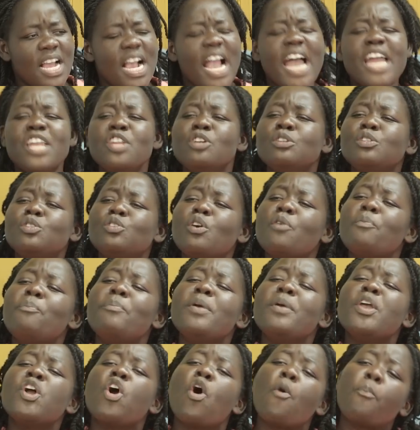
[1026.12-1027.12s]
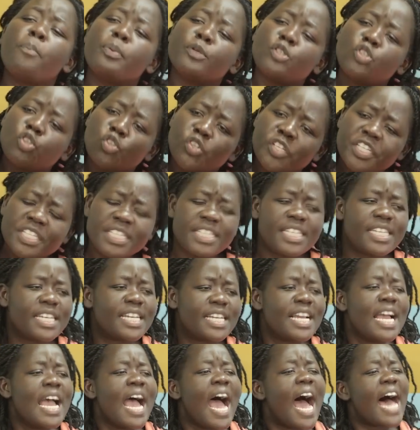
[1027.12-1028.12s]
Can you stop being
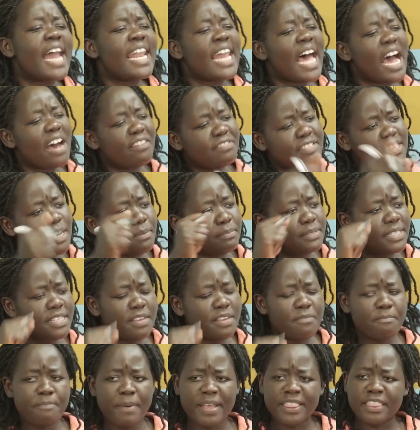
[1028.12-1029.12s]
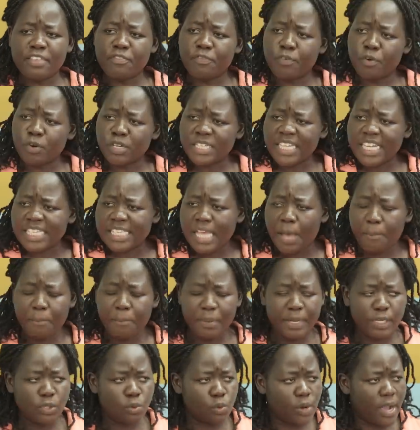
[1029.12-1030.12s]
opportunistic and have some sympathy for what has
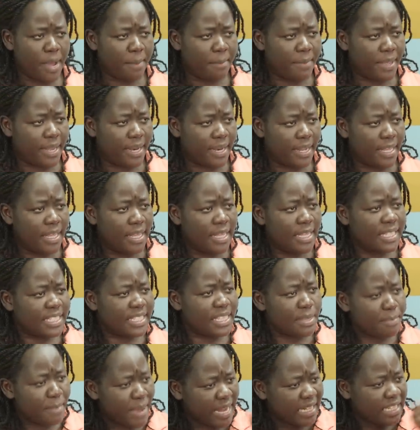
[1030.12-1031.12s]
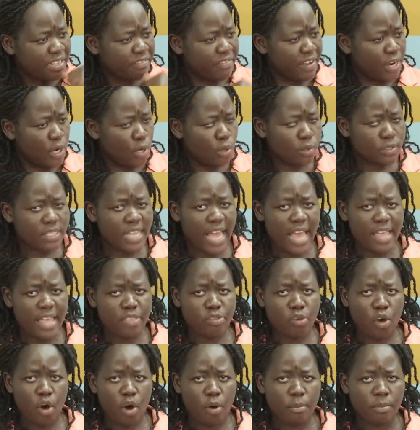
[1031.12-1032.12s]
happened to Kamene? She might even lose
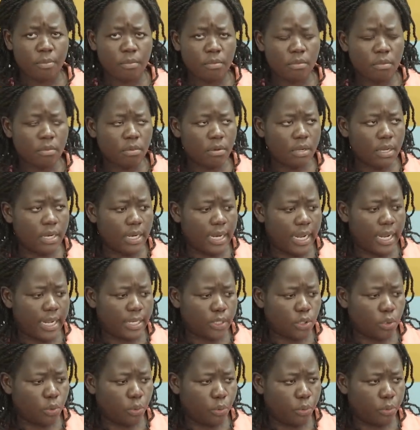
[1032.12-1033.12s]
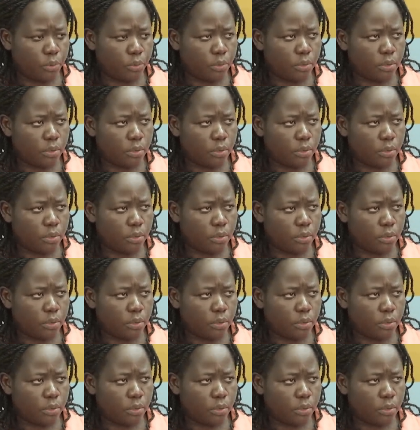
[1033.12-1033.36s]
her job. Glatton.